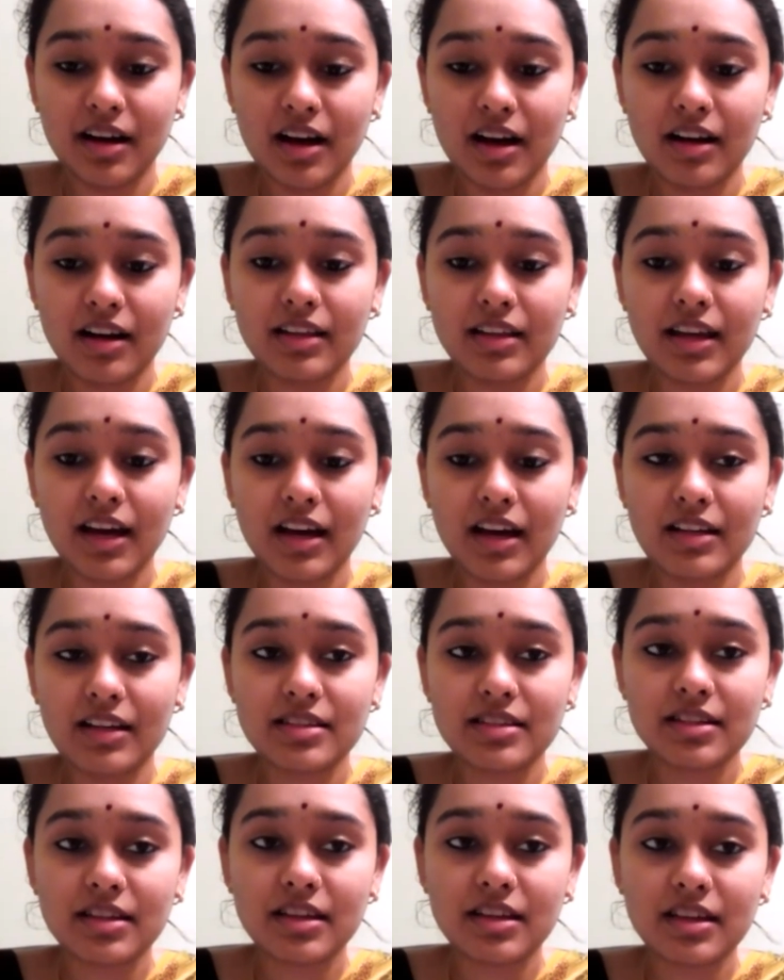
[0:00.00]
And the
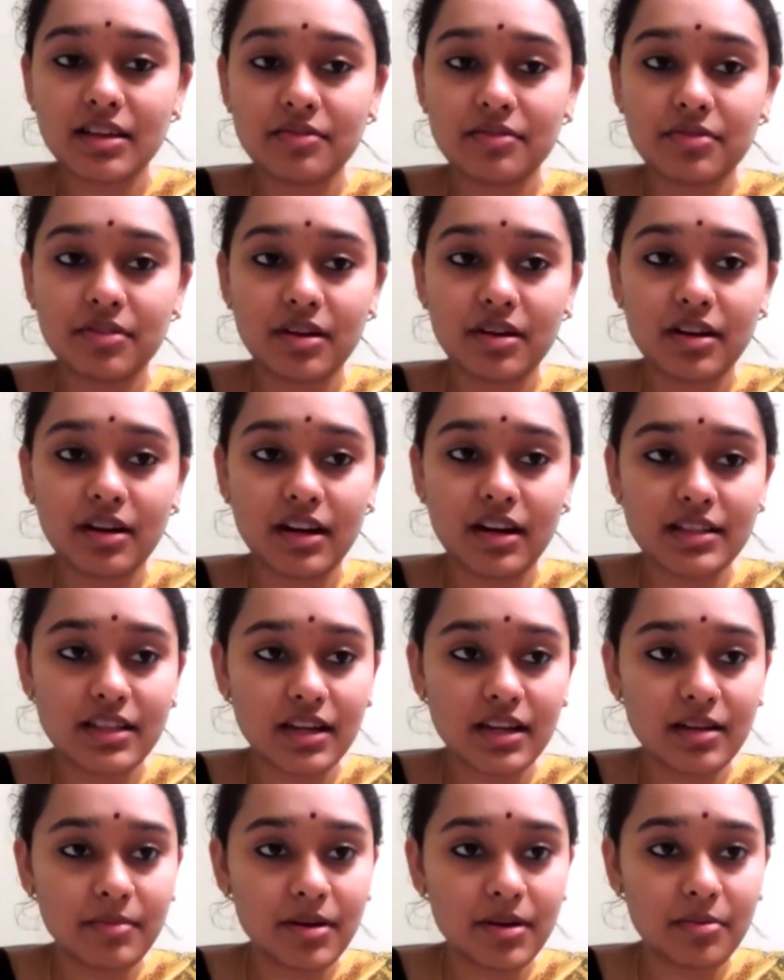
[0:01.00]
answer key for
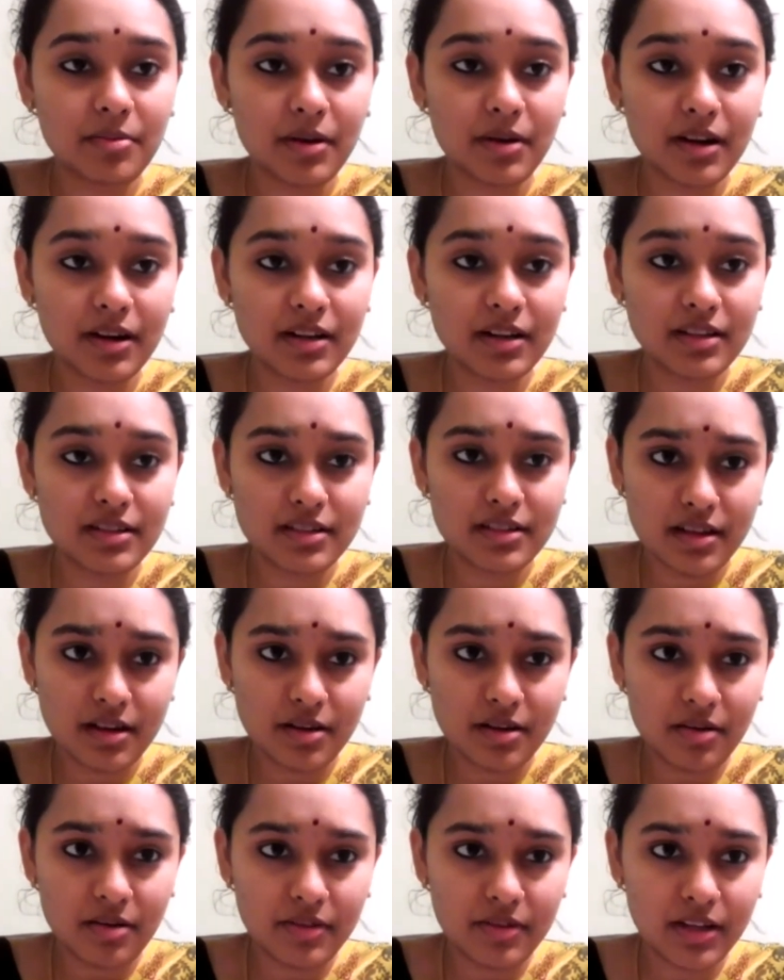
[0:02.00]
assignment 1 is
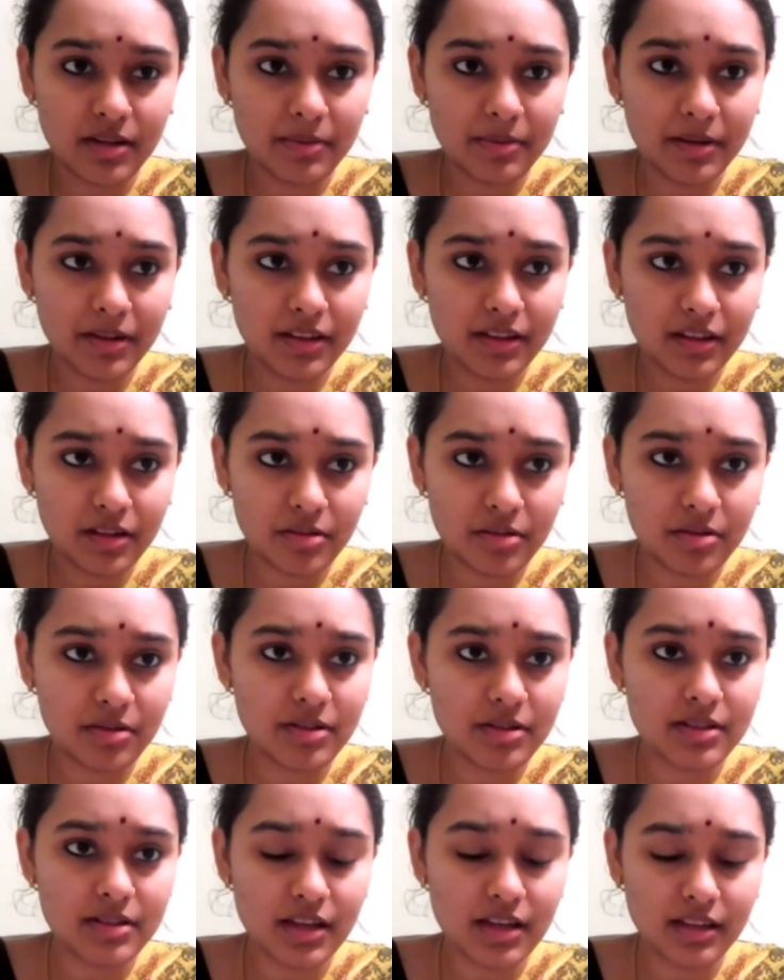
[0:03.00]
now available in the
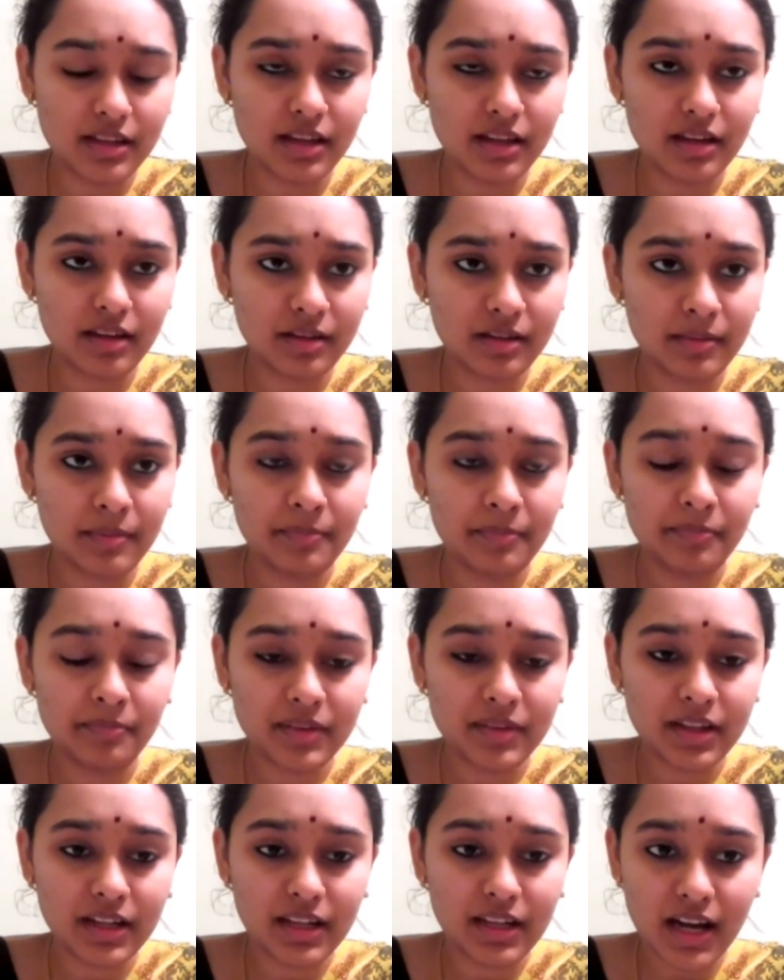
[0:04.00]
notes, I think,
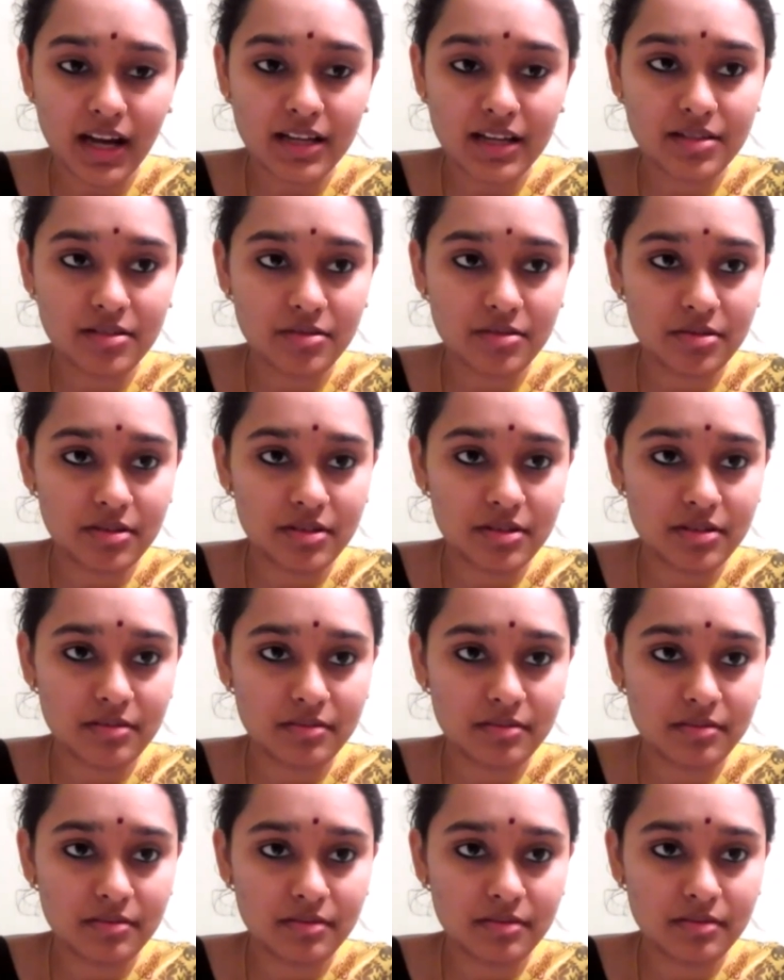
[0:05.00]
in class notes.